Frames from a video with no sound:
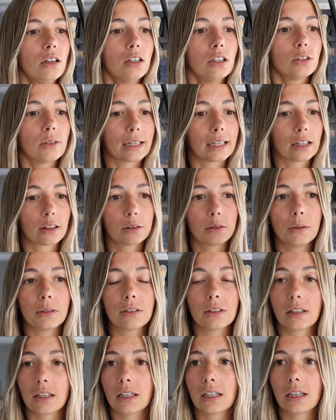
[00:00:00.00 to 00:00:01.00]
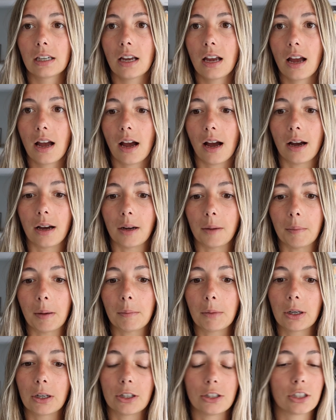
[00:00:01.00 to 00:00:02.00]
So I get through into the
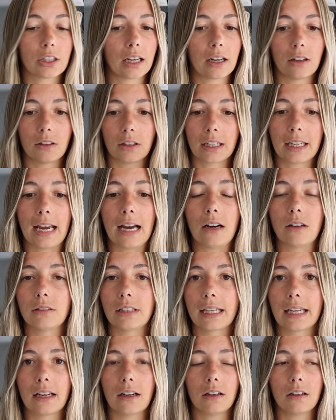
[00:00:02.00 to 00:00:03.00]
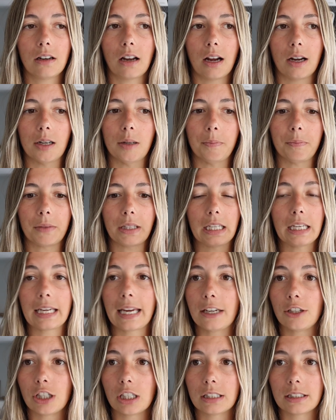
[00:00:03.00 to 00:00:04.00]
Emerge, get on the gown. They get the
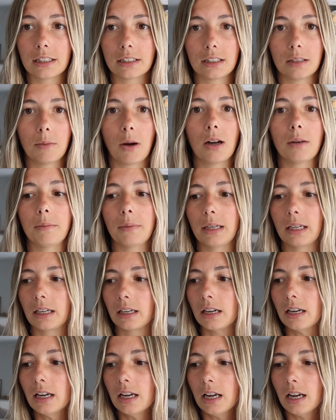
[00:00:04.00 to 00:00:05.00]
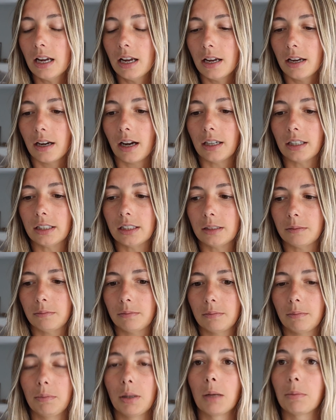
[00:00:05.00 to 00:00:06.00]
EKG system on me,
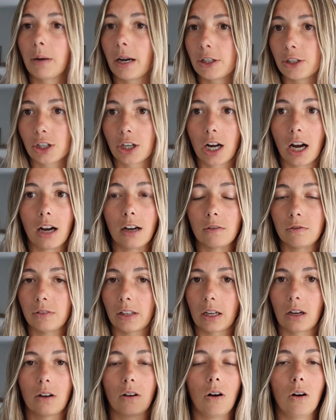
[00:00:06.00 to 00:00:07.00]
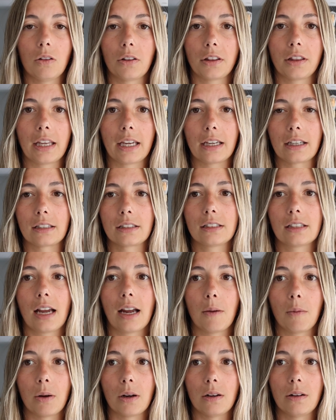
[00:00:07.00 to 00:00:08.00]
blood pressure cuff, like all the things.
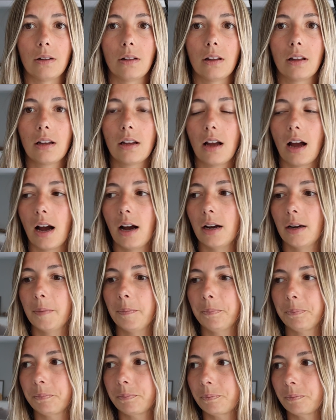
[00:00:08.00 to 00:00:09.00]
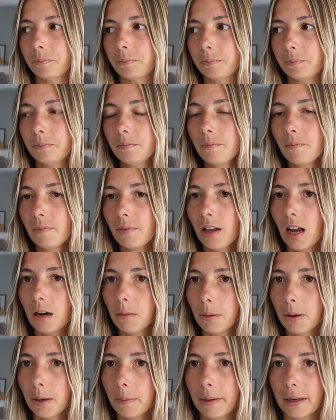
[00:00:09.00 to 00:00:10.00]
I'll
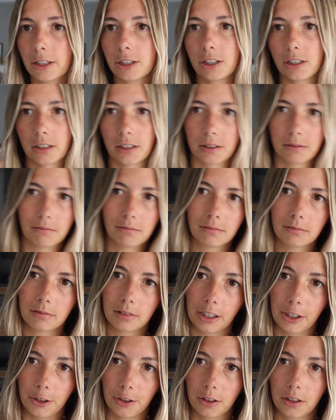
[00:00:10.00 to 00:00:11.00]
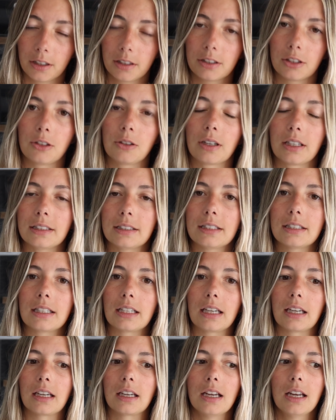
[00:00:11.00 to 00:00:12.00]
put a picture here so you can
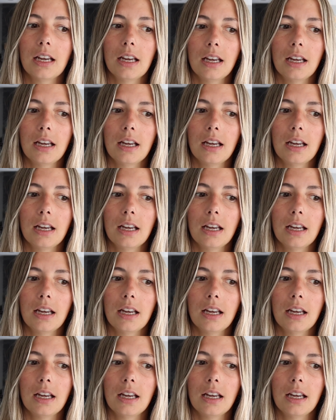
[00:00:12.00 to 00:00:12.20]
see